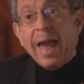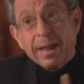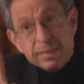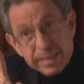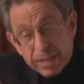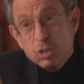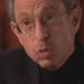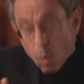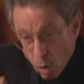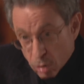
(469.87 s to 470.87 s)
And then
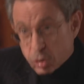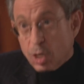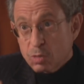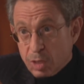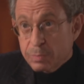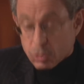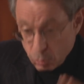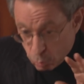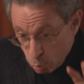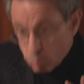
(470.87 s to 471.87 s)
you also, to,
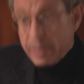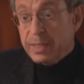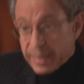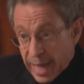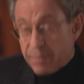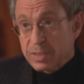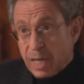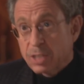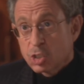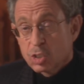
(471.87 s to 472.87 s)
to, to really have a
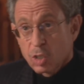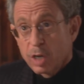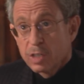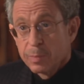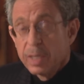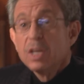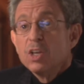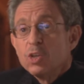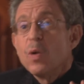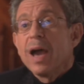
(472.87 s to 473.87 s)
logical argument,
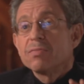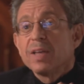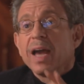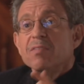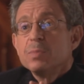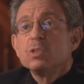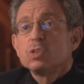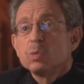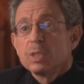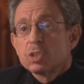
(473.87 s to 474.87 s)
you have to have
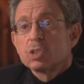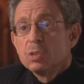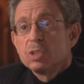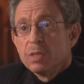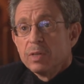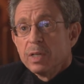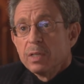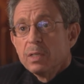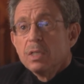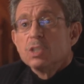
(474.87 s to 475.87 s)
mutual exclusivity.
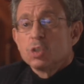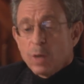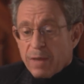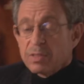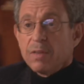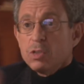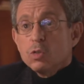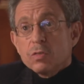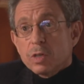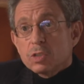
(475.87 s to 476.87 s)
Right. So you have to have
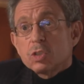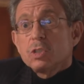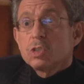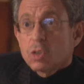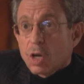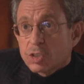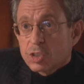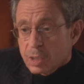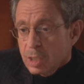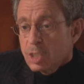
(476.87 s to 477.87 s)
universal
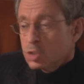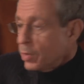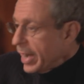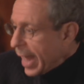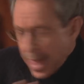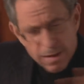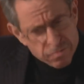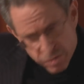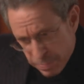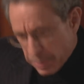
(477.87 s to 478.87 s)
exhaustion so that
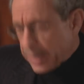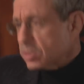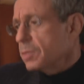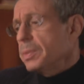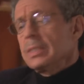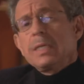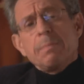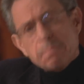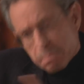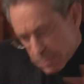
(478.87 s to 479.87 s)
every possibility
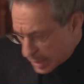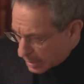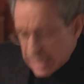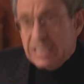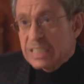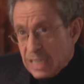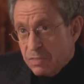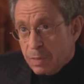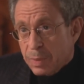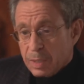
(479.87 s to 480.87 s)

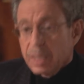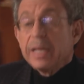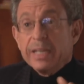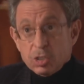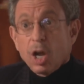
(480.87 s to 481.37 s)
conceivable is